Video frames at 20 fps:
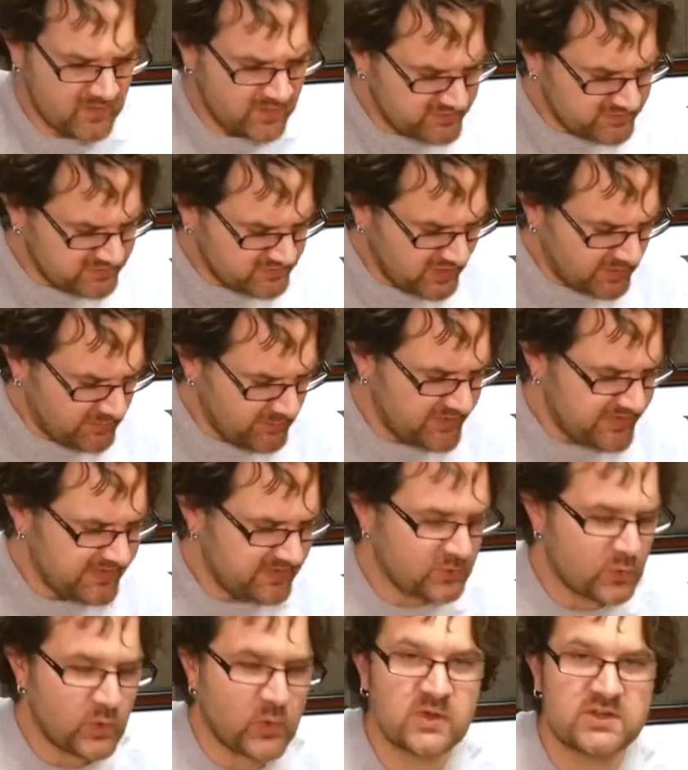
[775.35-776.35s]
some of
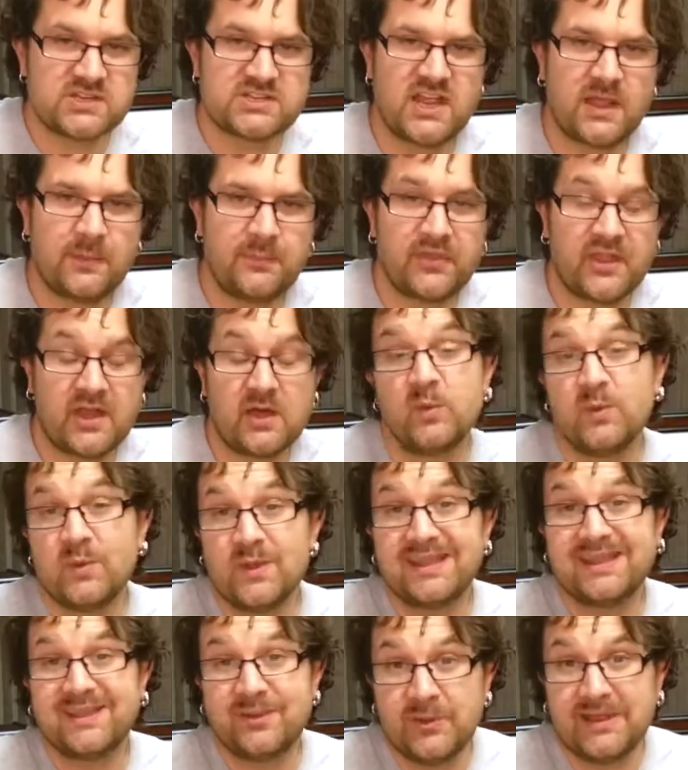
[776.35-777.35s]
these chord shapes that I
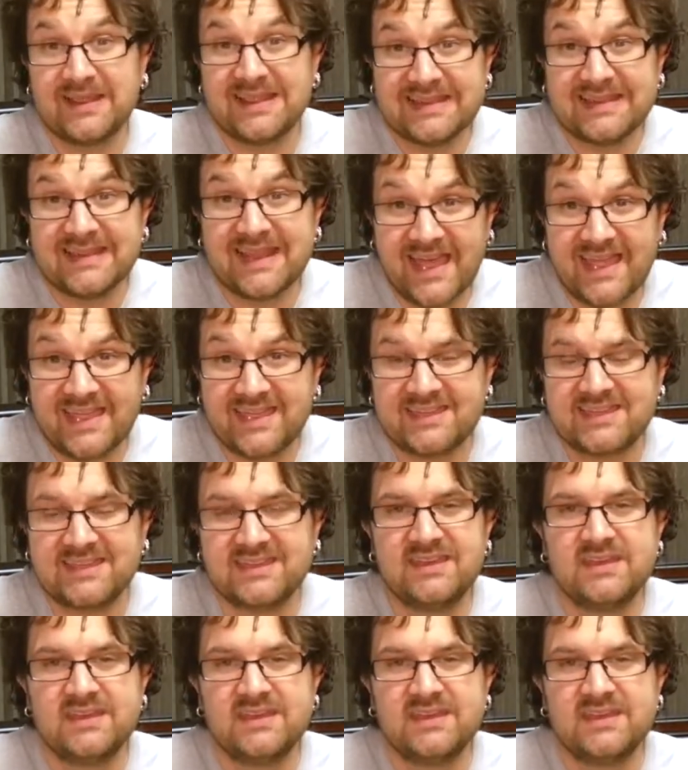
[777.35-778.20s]
really, really like